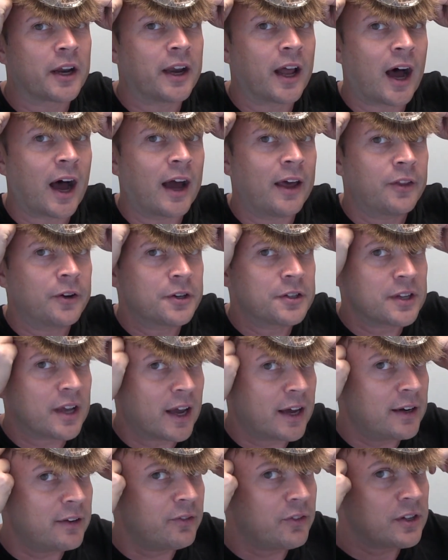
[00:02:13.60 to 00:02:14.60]
on either
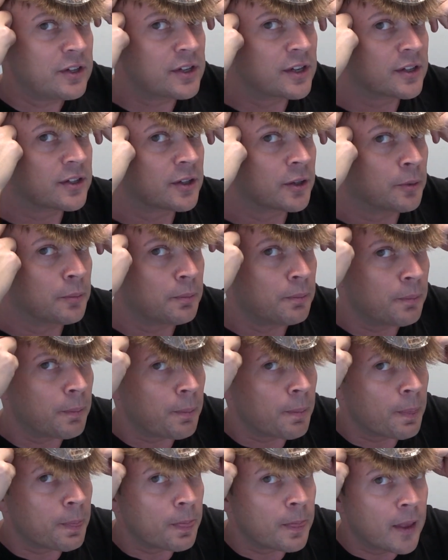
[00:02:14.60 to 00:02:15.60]
side of the system
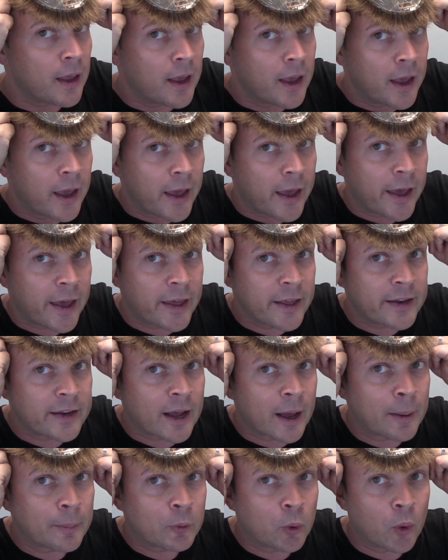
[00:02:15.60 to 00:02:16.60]
and
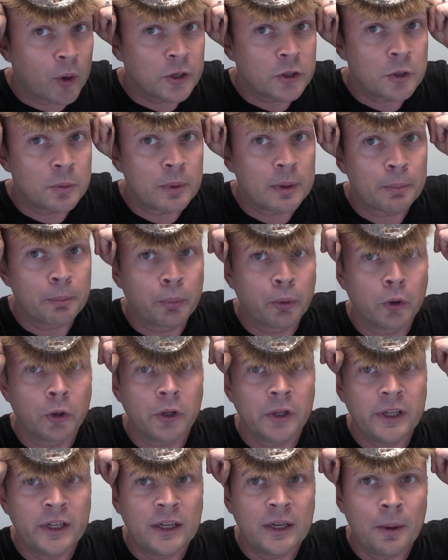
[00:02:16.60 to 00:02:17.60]
I'm going to be
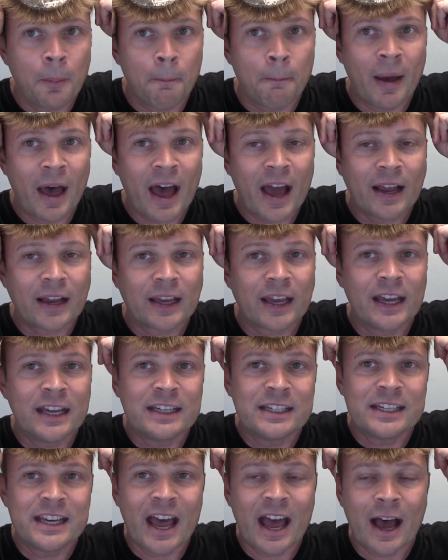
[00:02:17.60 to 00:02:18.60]
pulling back
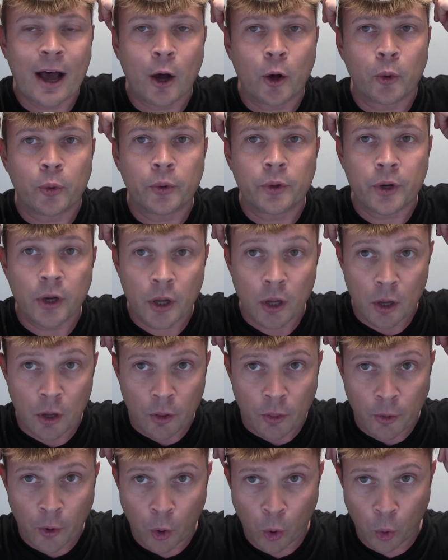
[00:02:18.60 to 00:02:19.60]
and down
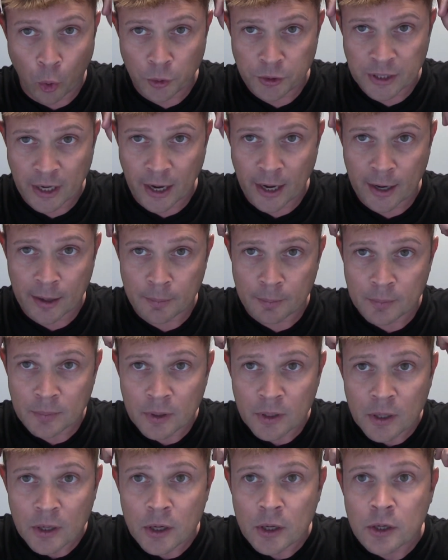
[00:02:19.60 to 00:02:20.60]
the whole time
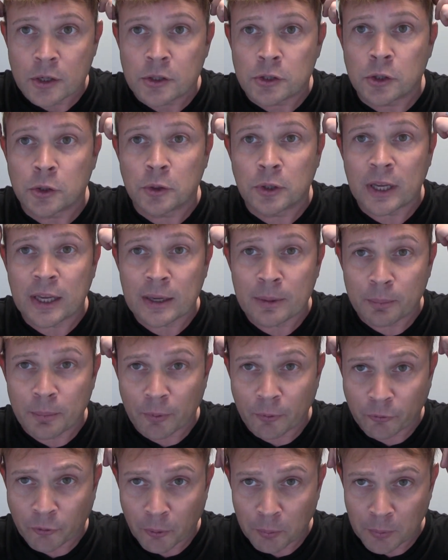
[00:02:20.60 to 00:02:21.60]
to keep
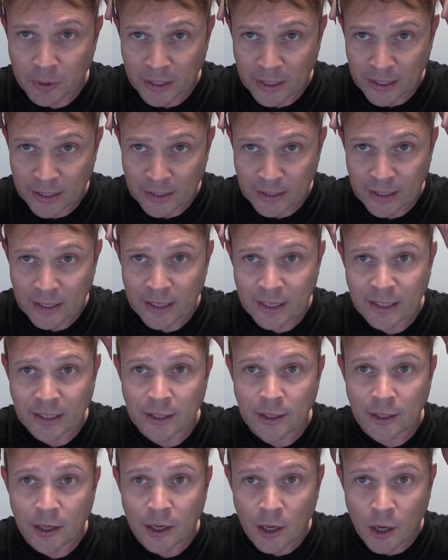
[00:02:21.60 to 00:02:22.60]
from getting
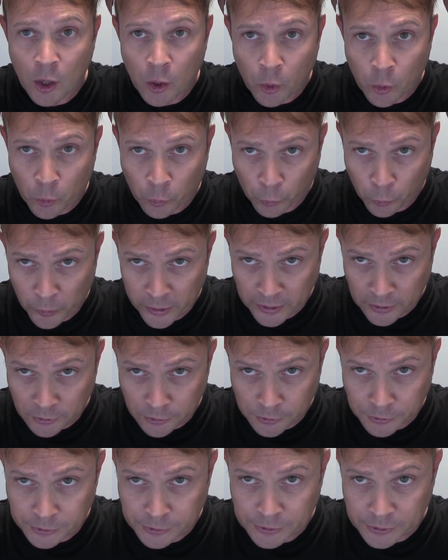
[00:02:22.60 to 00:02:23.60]
any
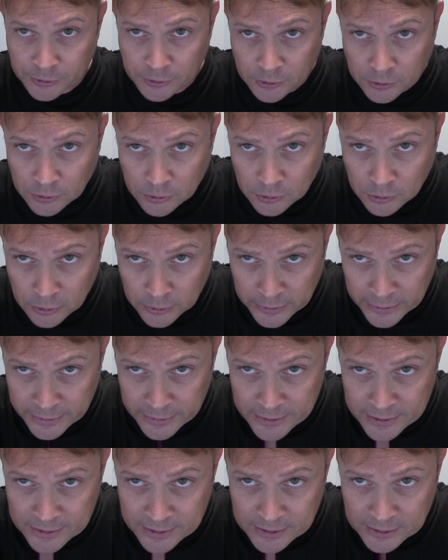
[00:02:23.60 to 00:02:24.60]
wrinkles
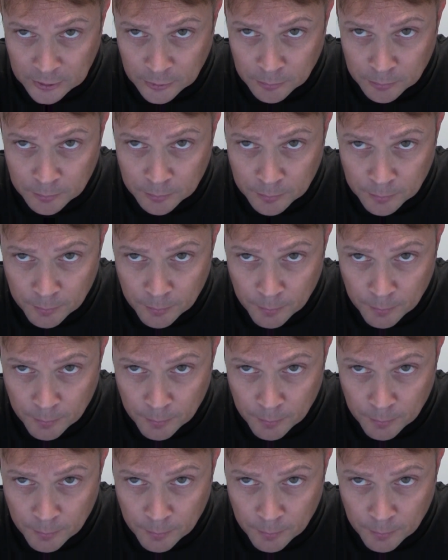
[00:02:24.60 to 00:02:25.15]
in the system.